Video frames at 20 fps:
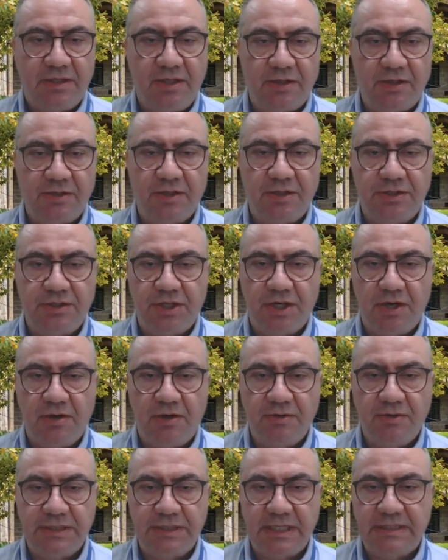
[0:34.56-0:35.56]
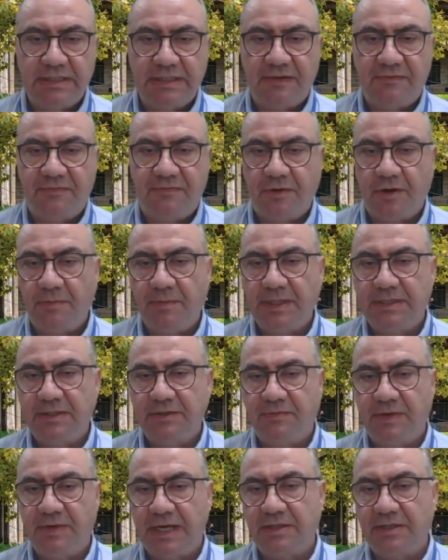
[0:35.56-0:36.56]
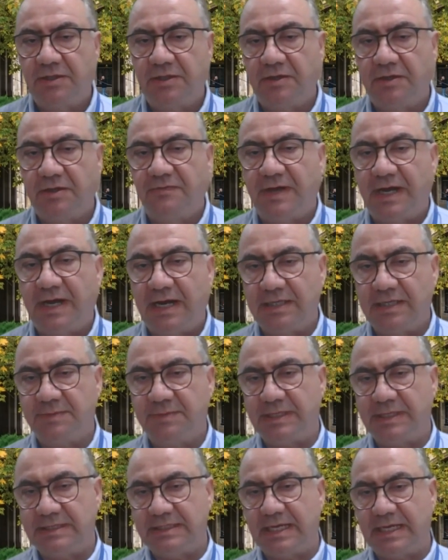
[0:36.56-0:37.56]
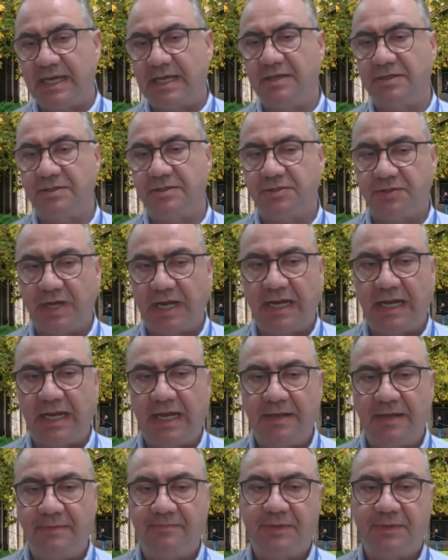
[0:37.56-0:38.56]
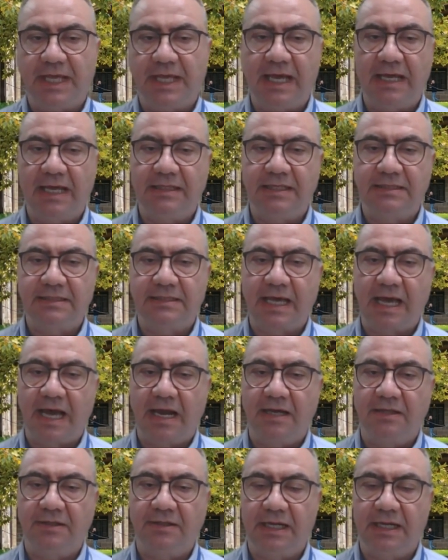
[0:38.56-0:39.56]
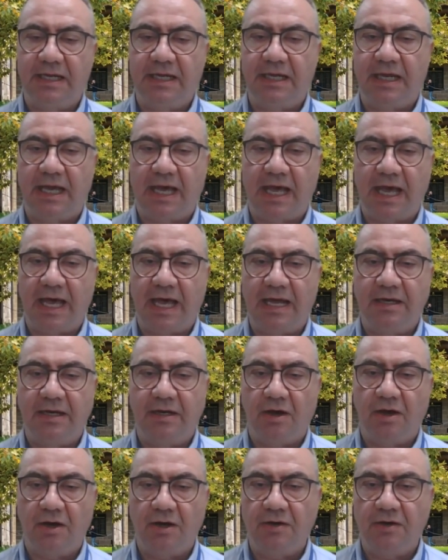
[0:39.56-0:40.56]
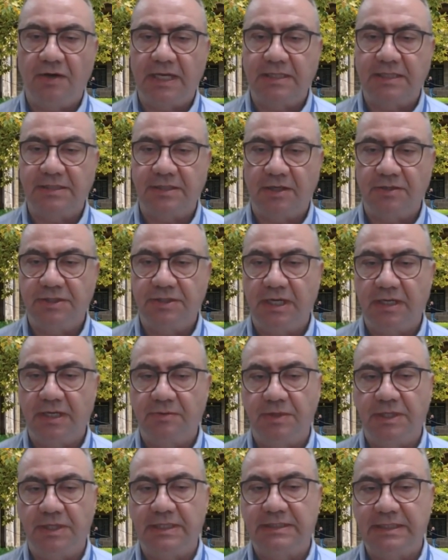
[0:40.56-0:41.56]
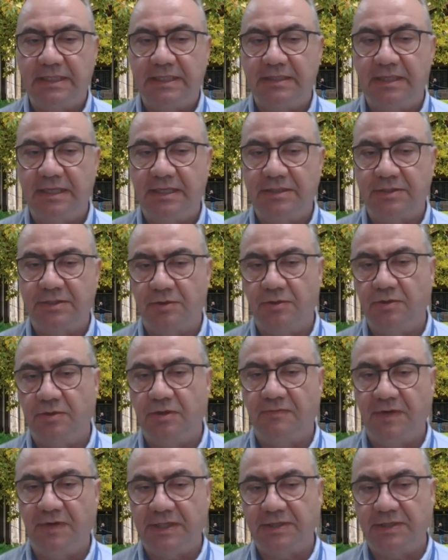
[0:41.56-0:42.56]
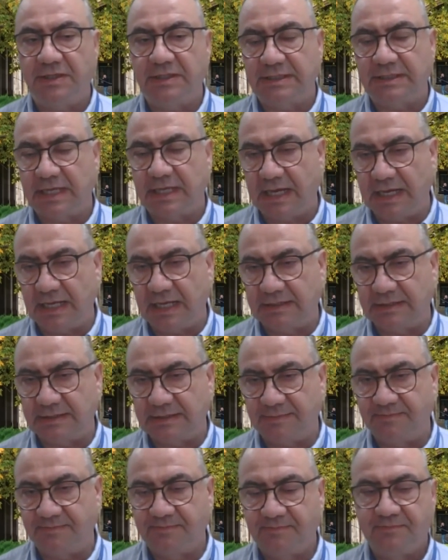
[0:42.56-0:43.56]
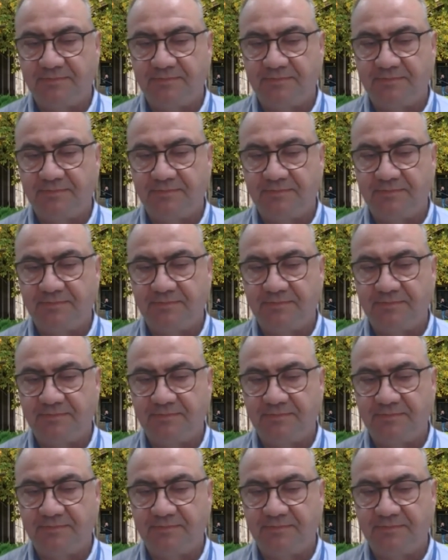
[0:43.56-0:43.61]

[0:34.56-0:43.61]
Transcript: Doctor Jones is the former director of R S P C A Australia and is currently an honorary associate with the Sydney School of Veterinary Science.